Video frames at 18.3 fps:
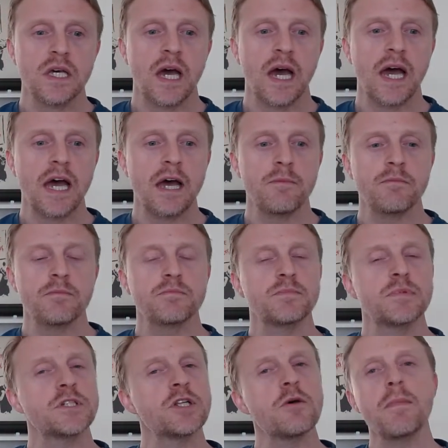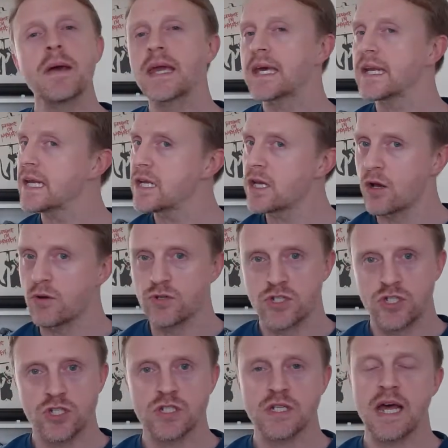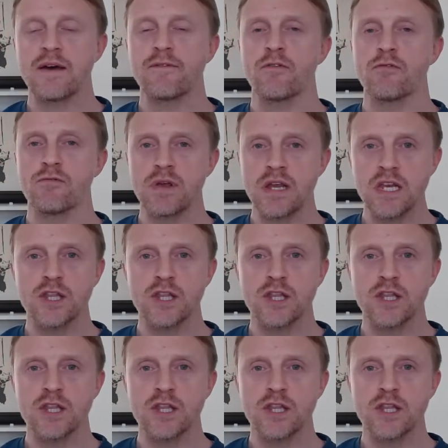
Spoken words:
but don't make any notes, just have a read